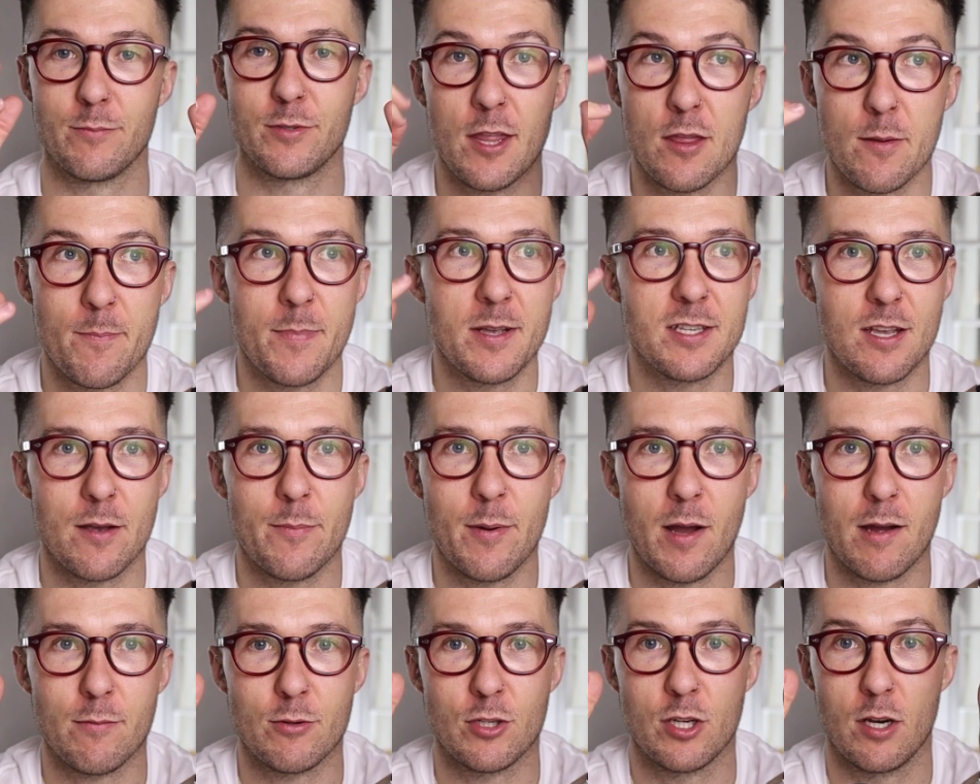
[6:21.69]
In the busier
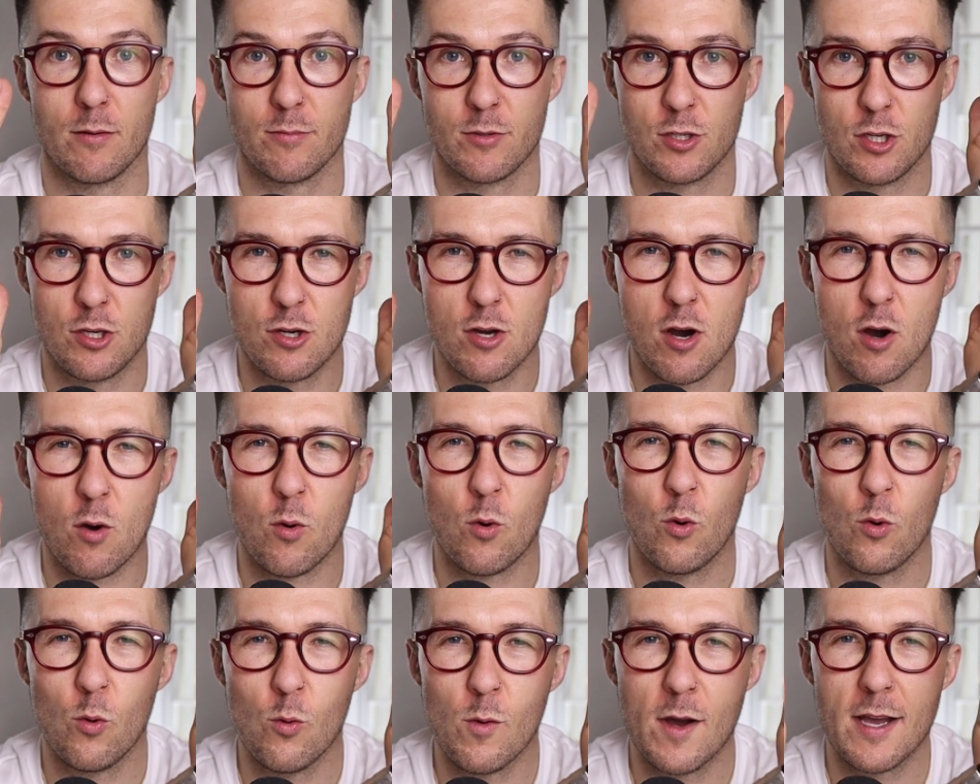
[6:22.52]
barbershops, you're not
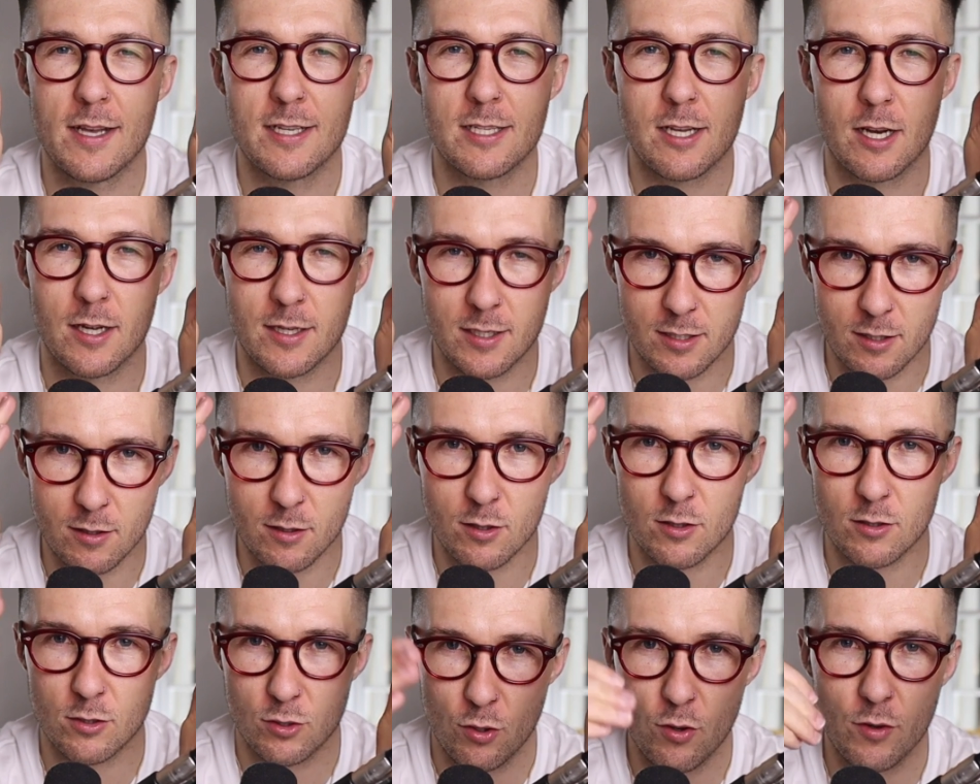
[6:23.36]
always like
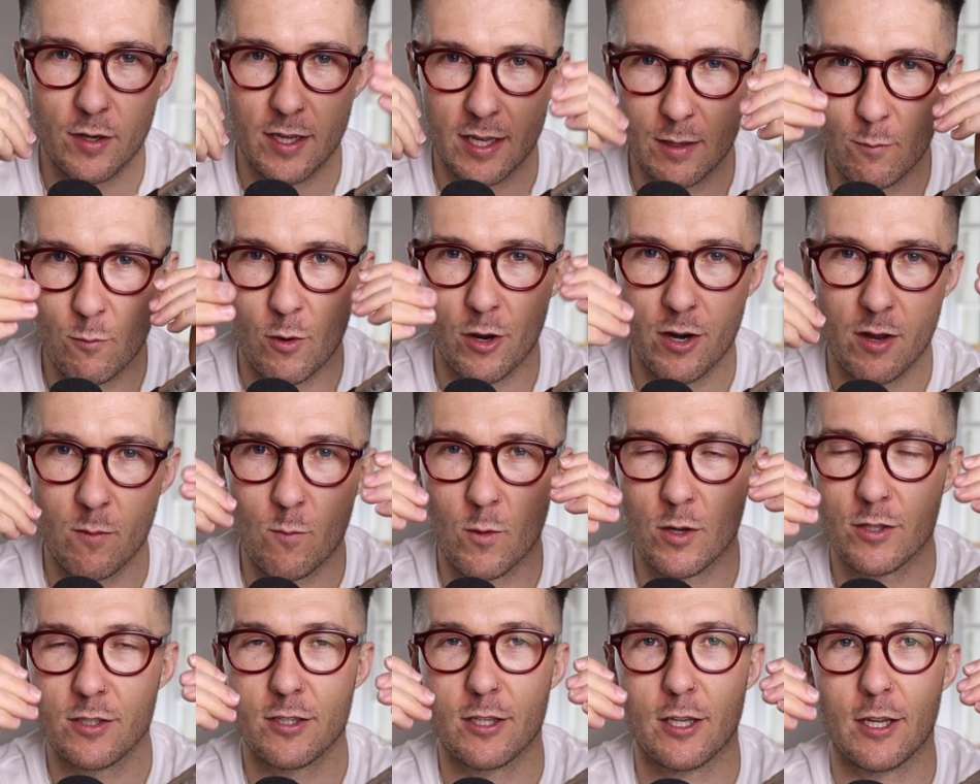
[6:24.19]
talking
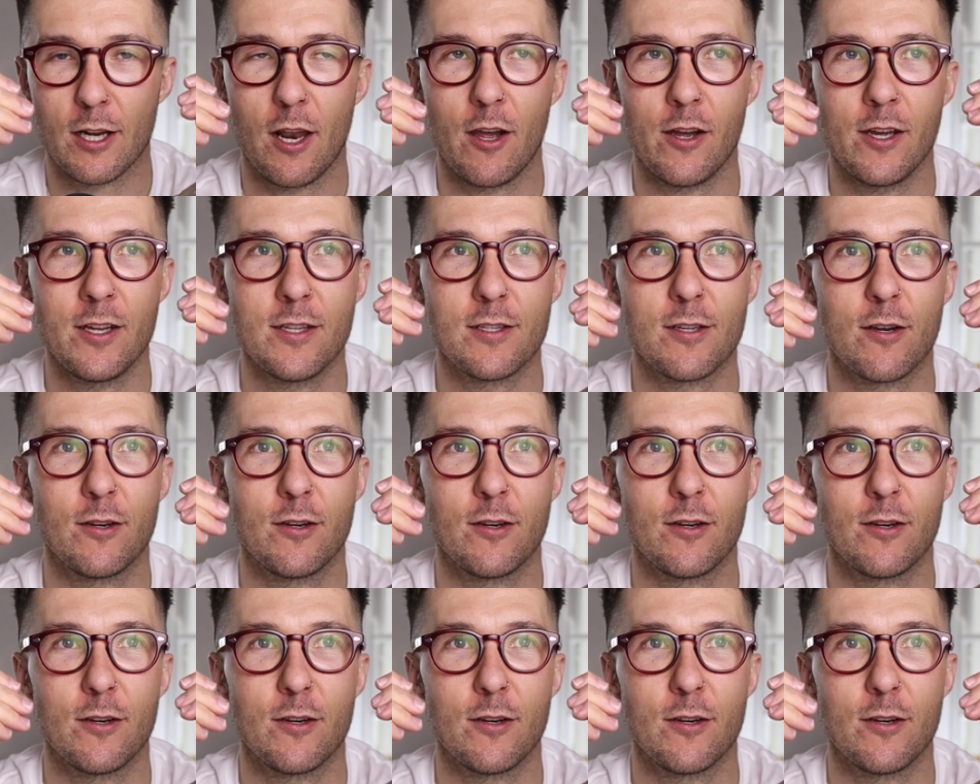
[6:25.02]
one-on-one to the client.